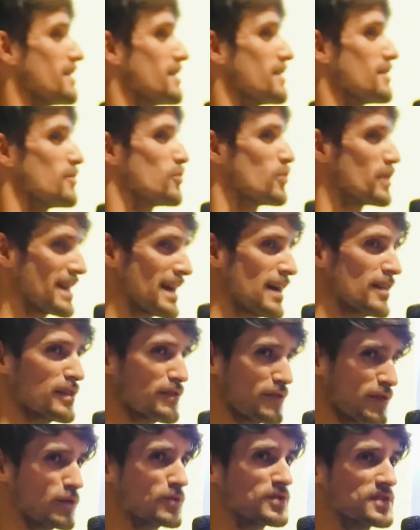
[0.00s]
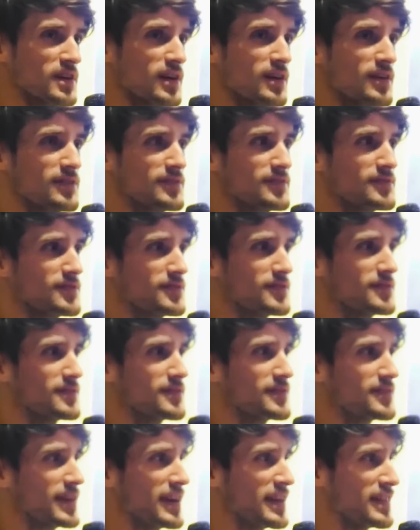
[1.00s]
without the filter
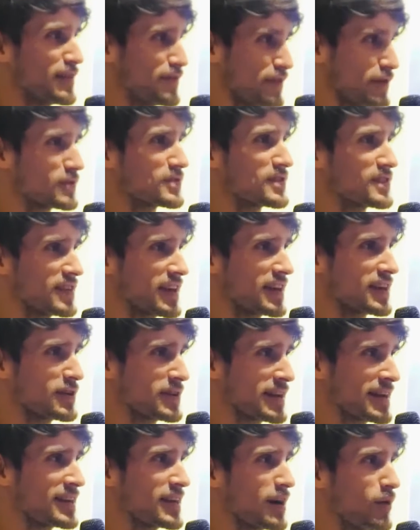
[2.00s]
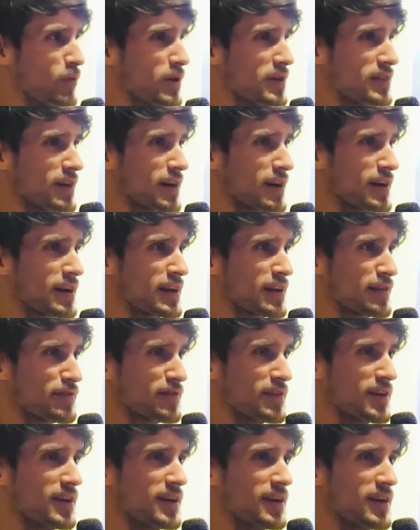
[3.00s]
in the filter thing, you'd end up with a kind of
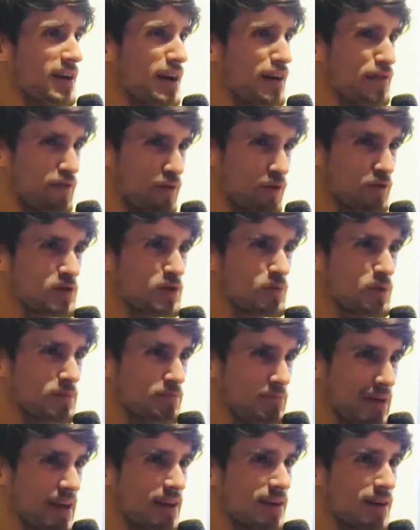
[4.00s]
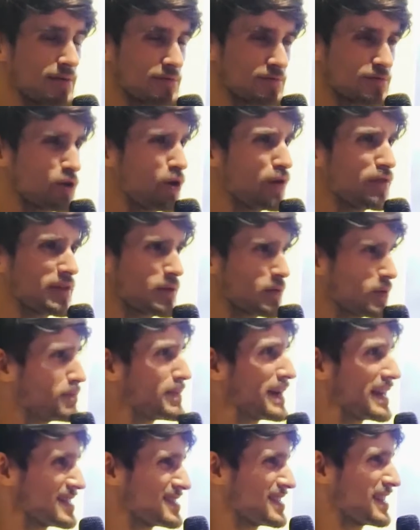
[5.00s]
a filter with coffee with
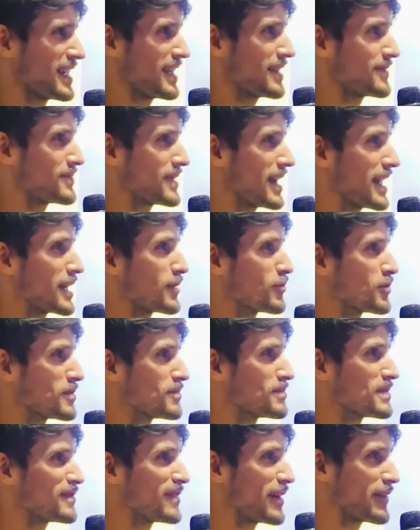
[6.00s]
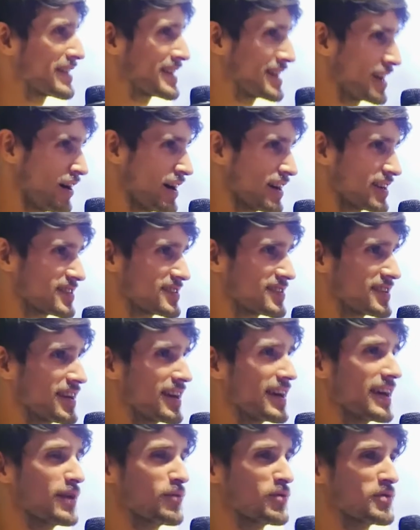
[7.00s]
bits in it, and it wouldn't be very nice.
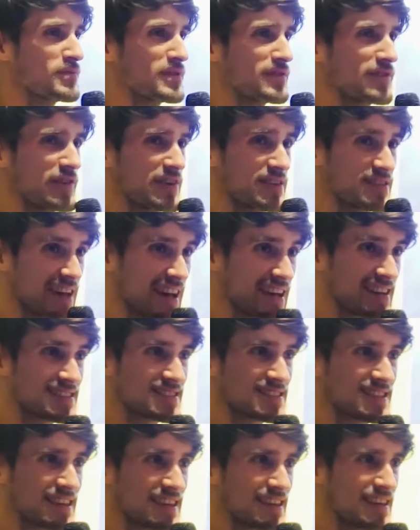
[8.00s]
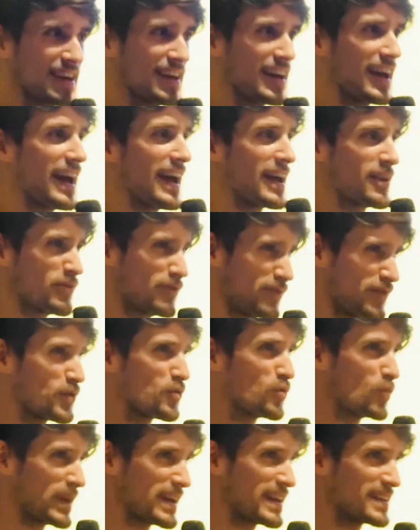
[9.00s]
It wouldn't be very tasty, and it would feel
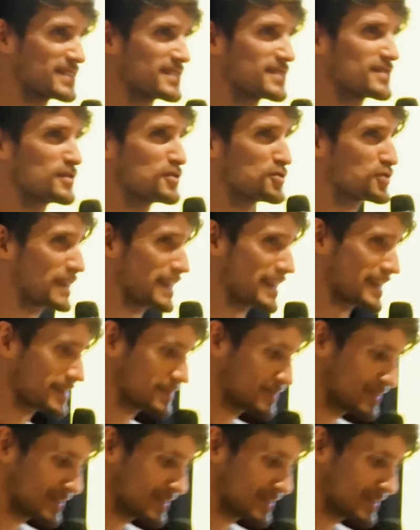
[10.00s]
weird to drink.